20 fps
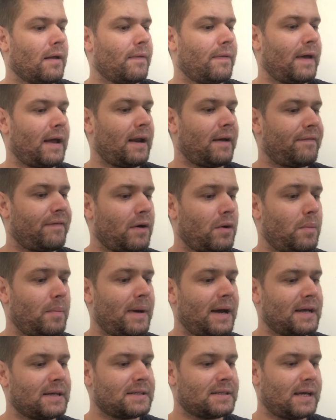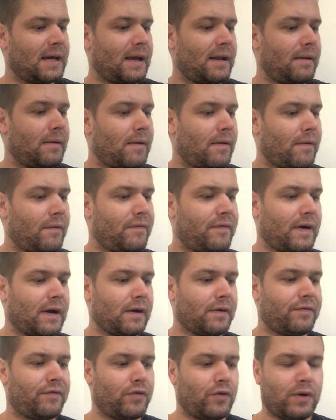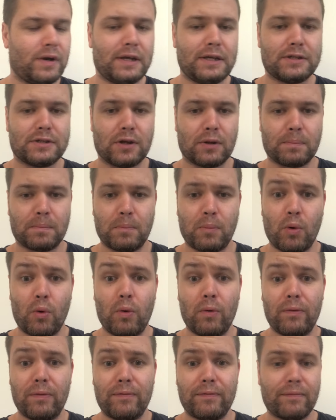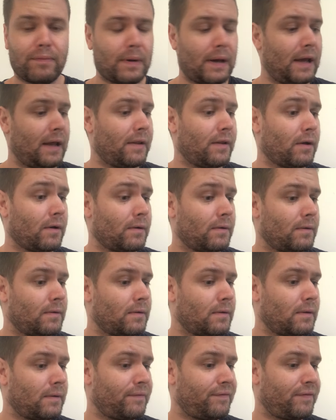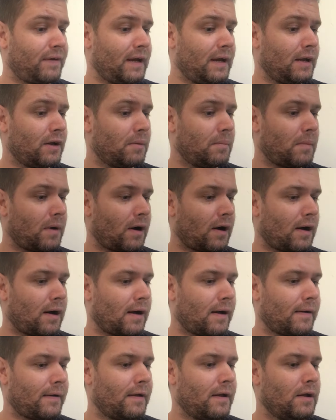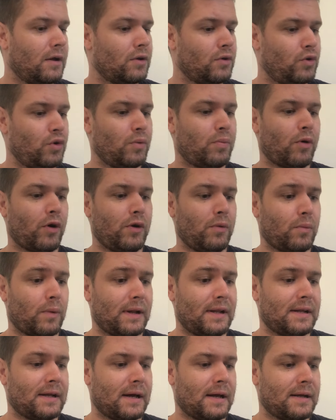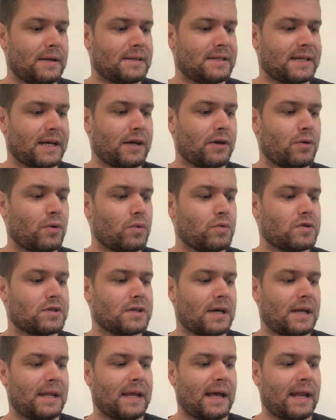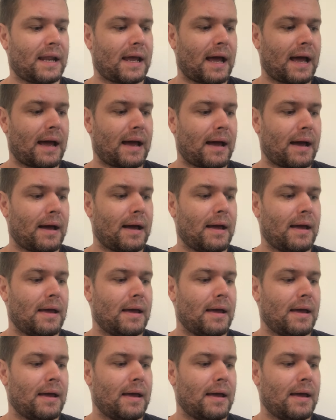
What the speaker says: The NFL bets then, I'll file through these, they're both either the Freedom are 2.1 singles and then a